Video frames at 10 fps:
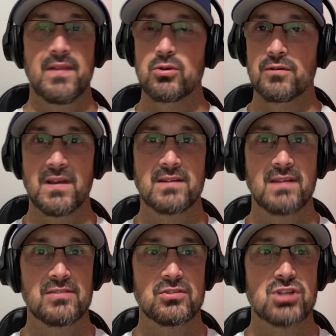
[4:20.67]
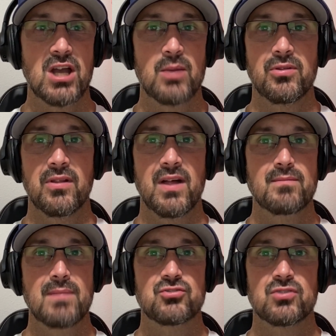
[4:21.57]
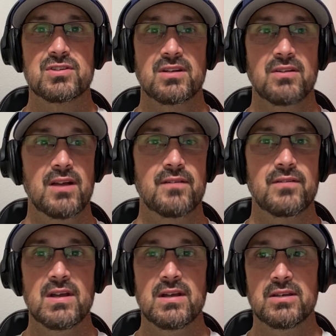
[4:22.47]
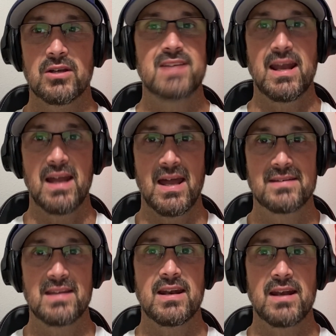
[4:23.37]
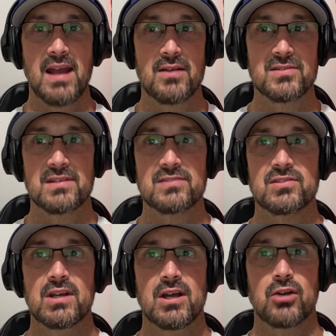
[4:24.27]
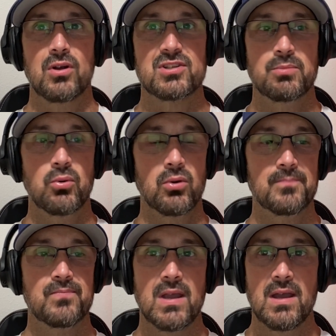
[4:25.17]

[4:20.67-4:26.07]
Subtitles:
They do a fantastic job with a lot of metrics and a lot of data and data analysis across the board.